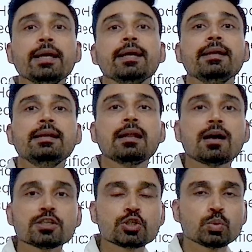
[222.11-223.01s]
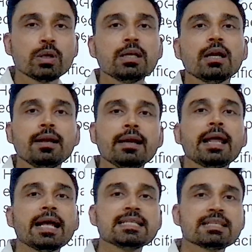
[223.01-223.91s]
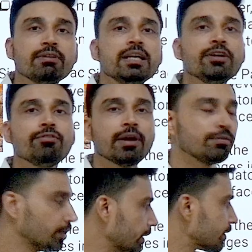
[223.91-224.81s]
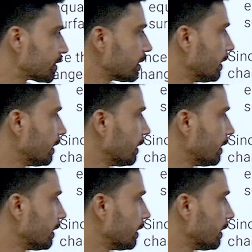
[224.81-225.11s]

in last 175 years.